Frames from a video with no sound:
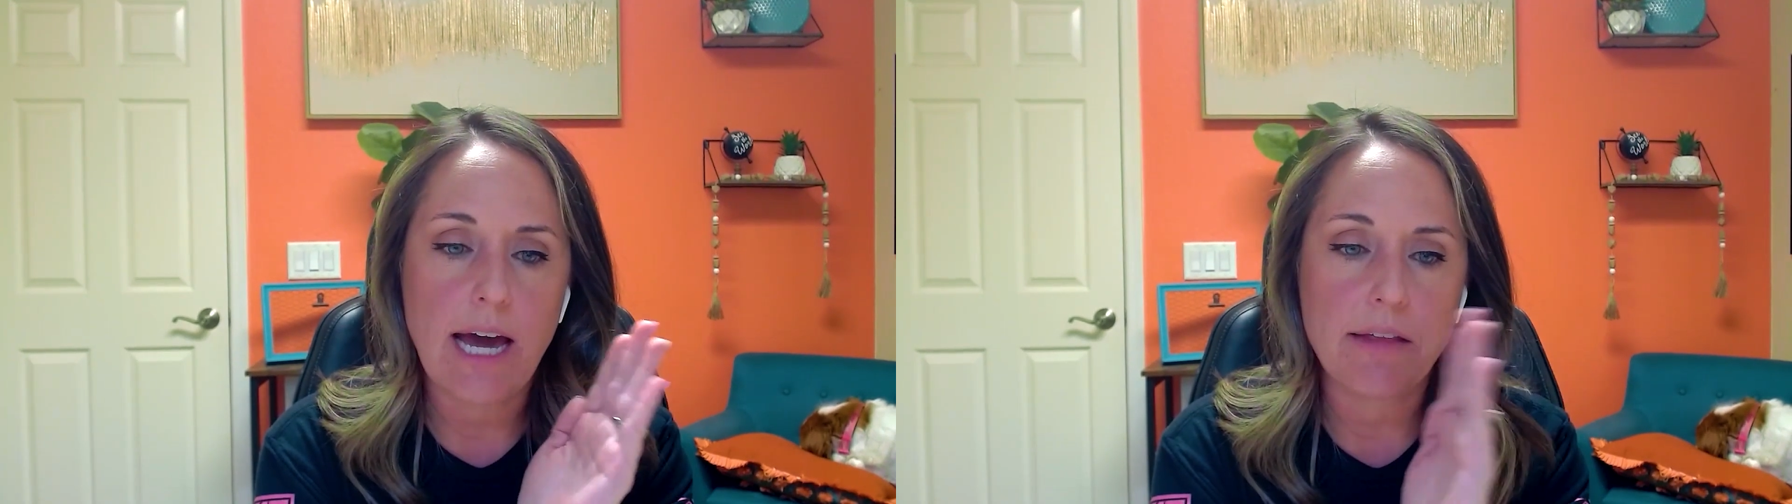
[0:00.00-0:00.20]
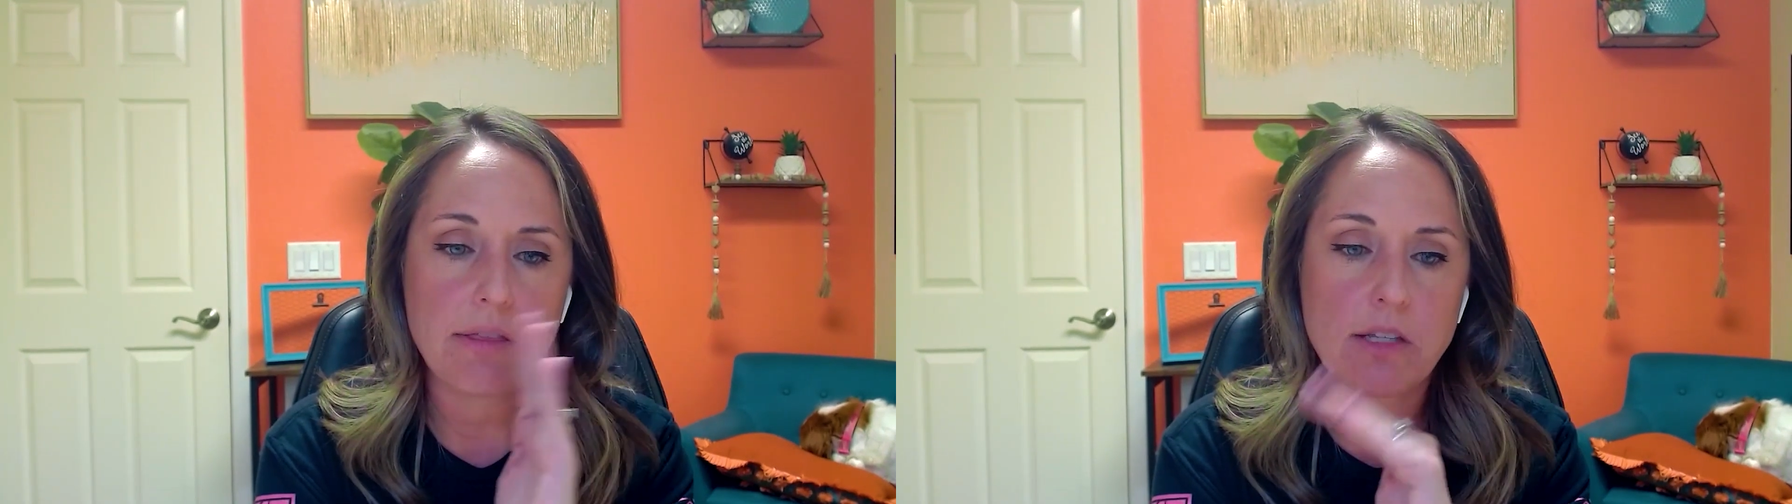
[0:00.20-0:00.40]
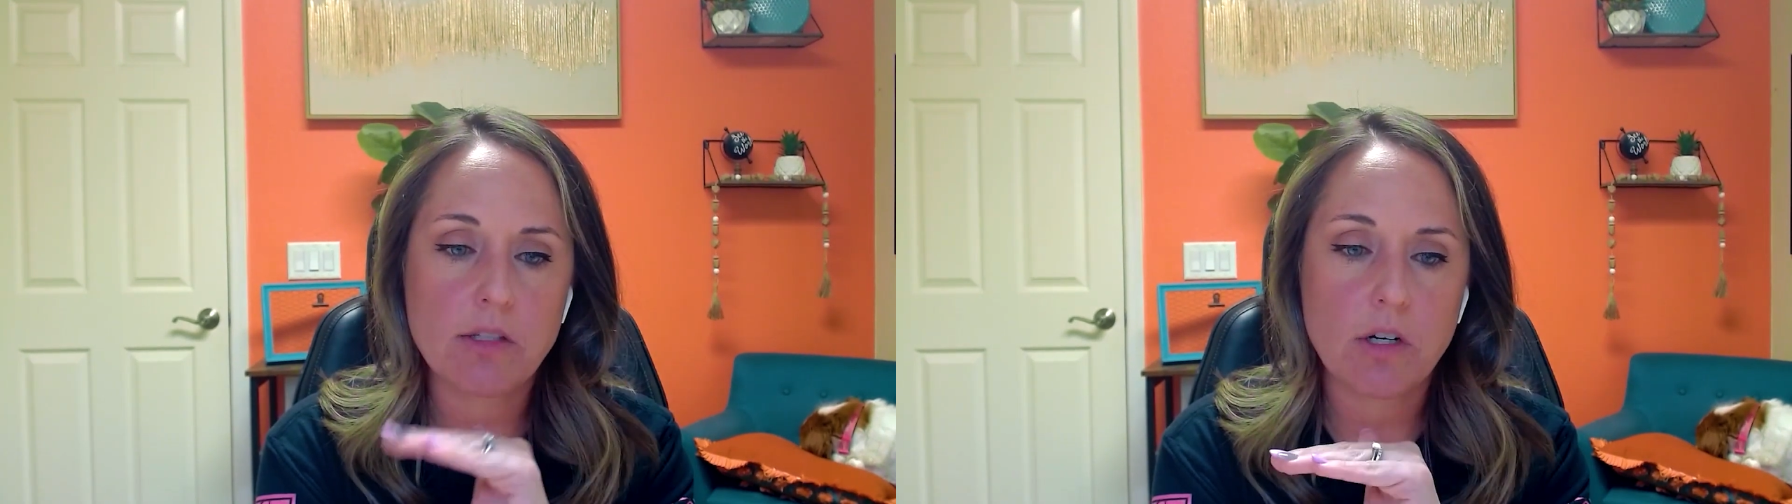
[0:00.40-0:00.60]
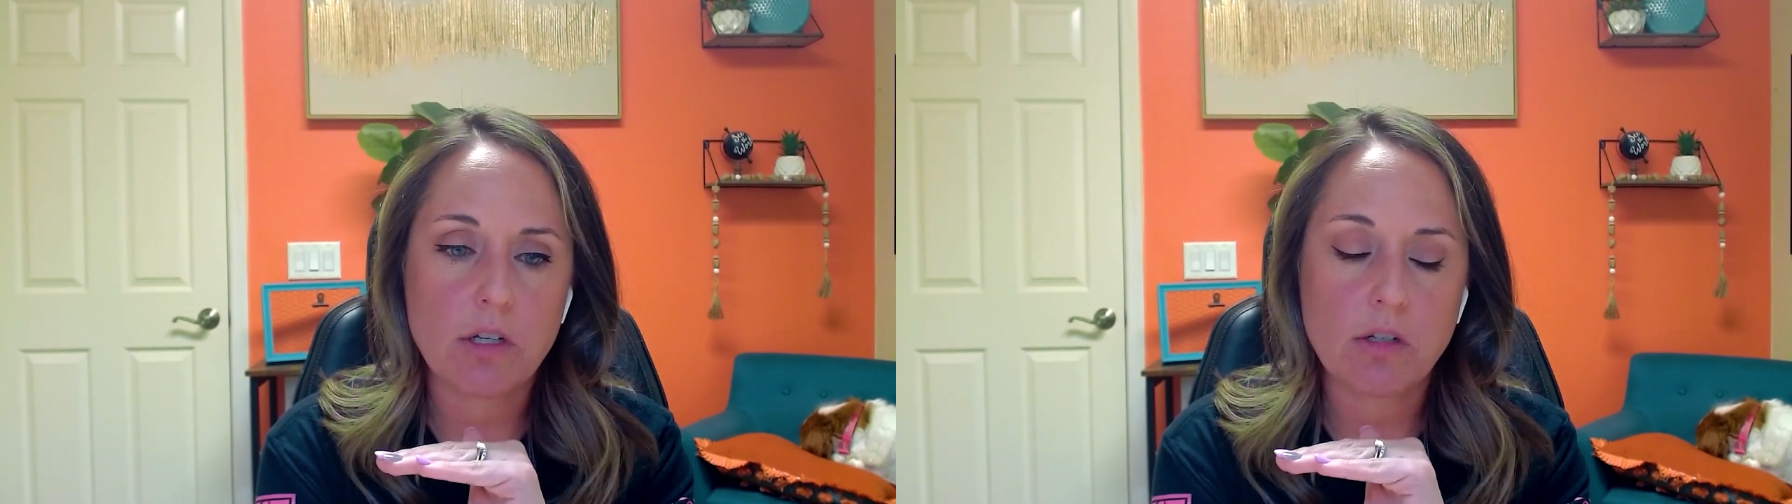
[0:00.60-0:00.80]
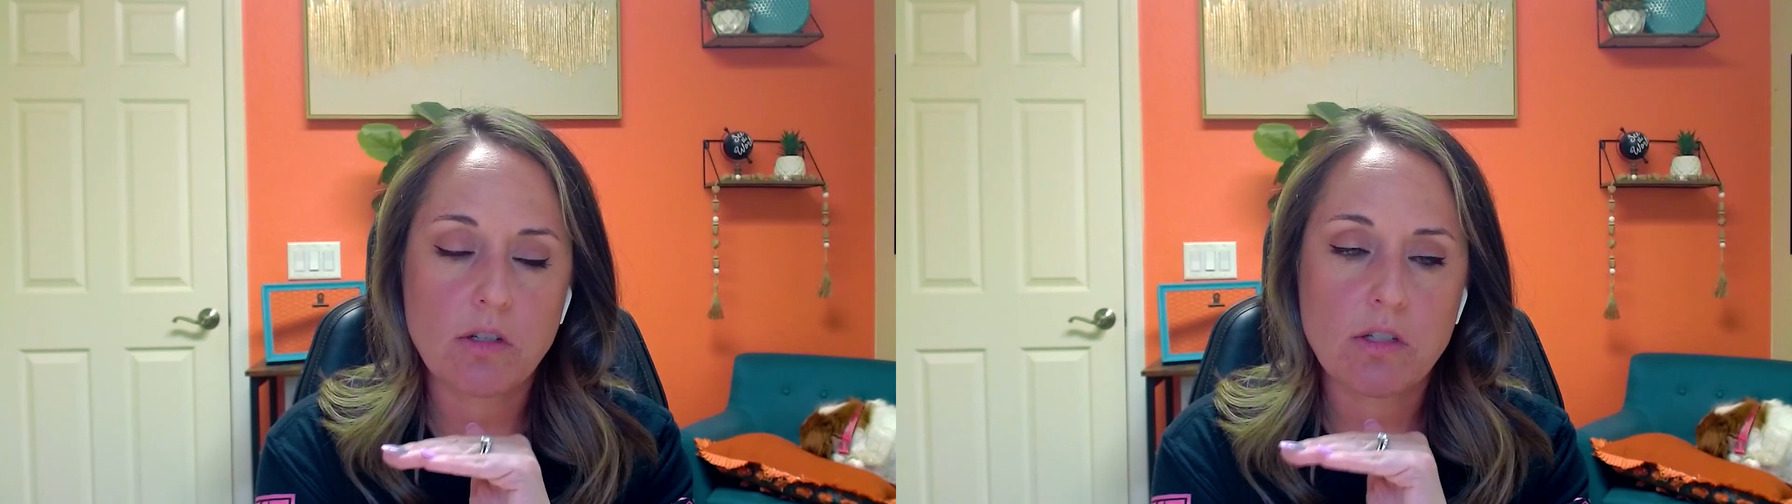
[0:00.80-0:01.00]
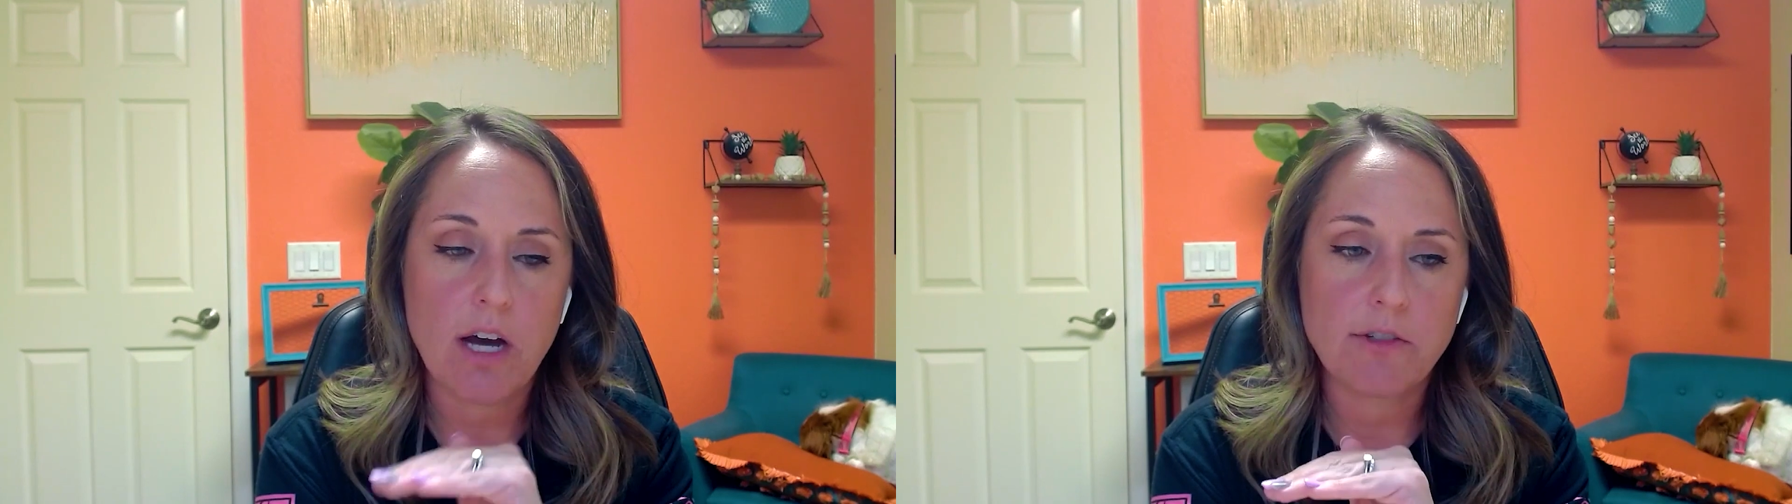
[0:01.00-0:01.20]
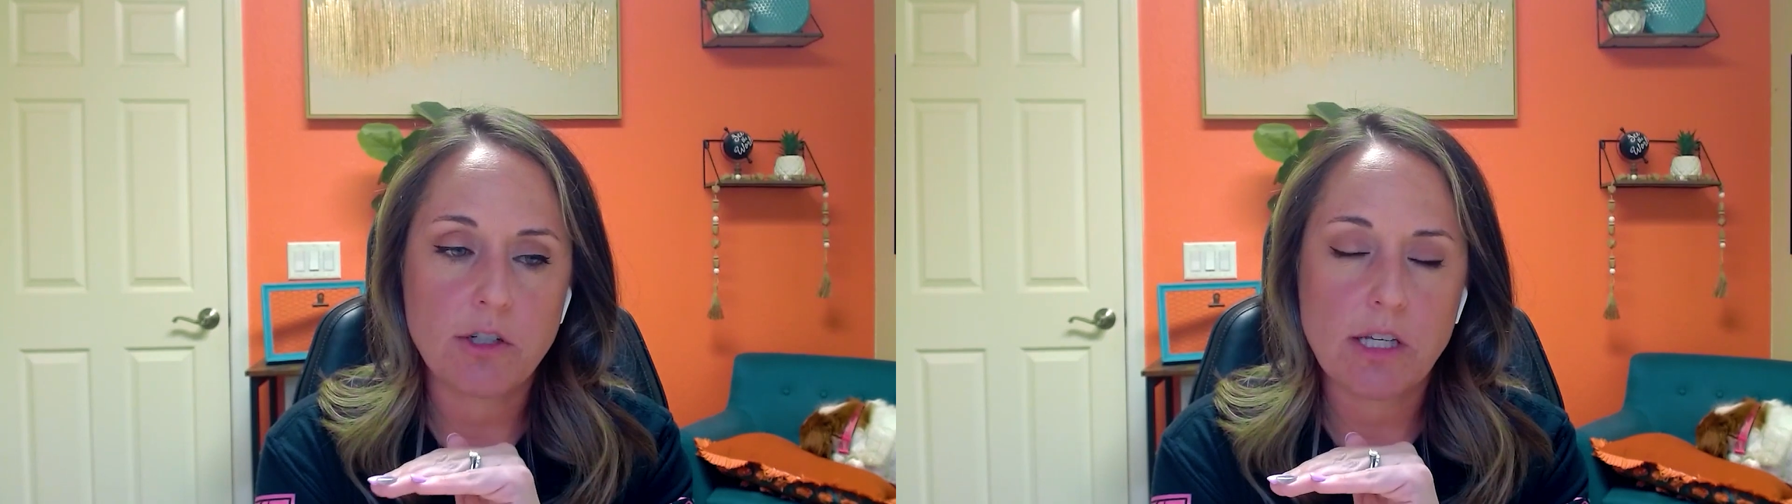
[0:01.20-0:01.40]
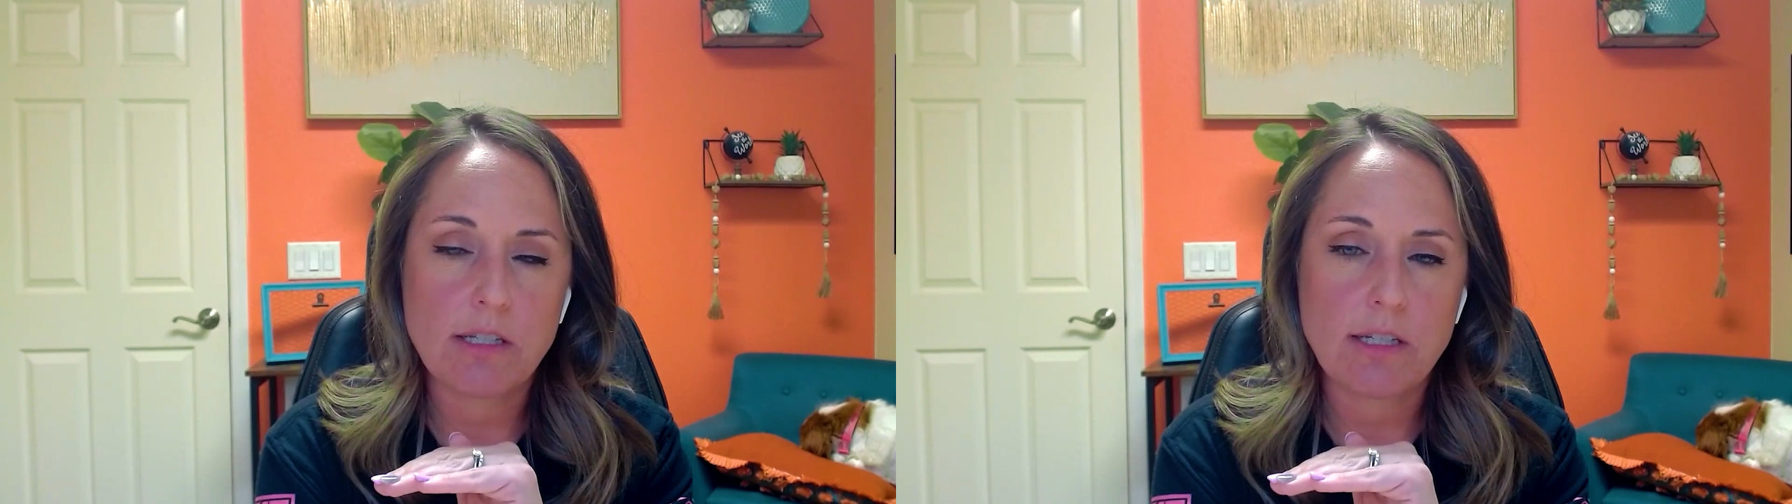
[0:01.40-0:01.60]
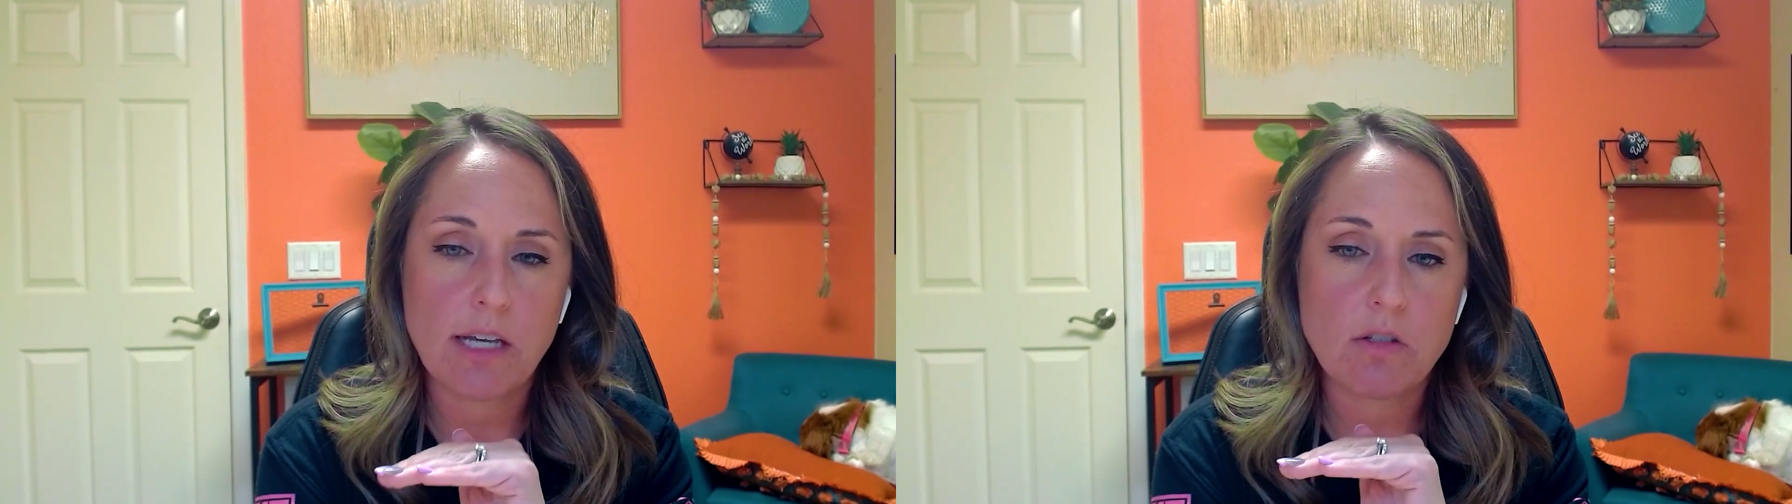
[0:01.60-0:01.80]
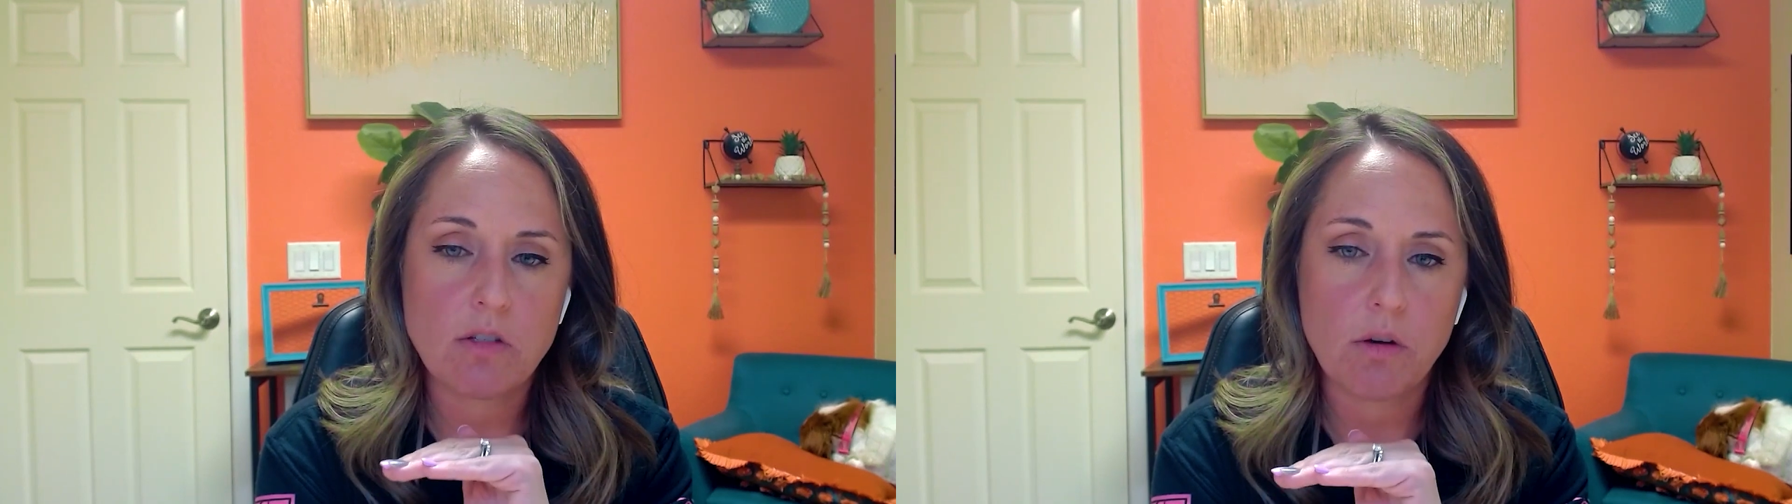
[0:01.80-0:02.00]
athletes are a little softer these
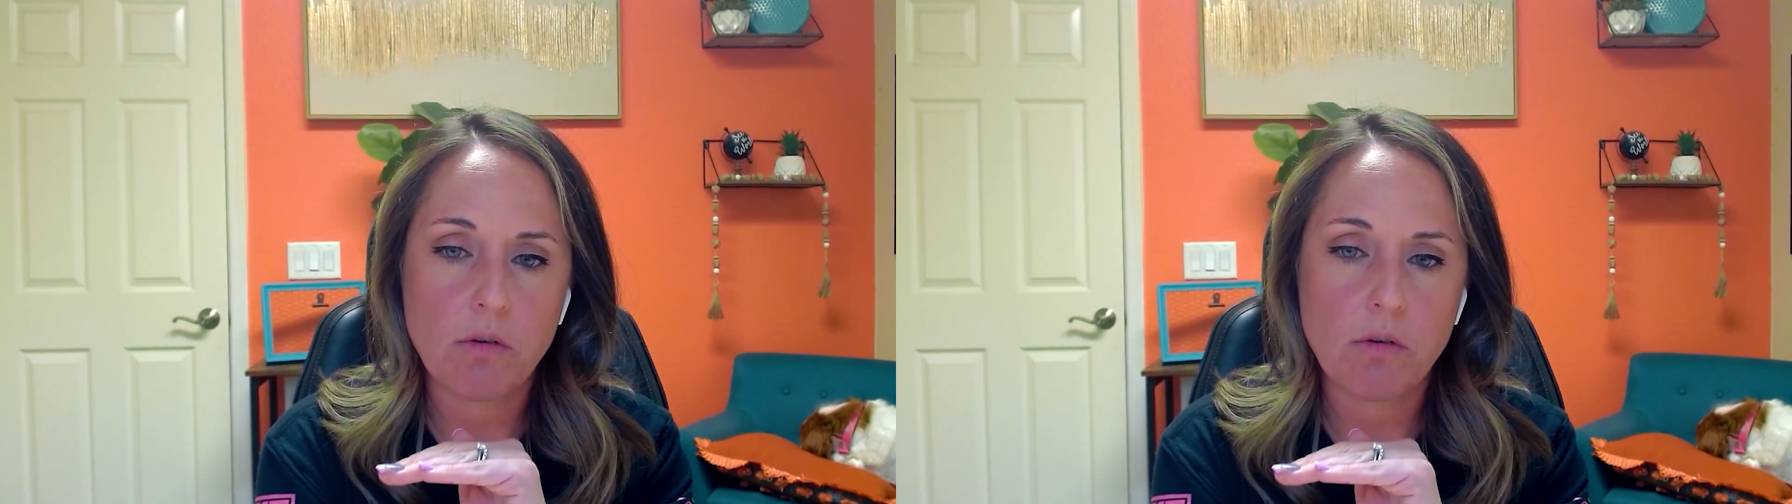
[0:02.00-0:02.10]
days too?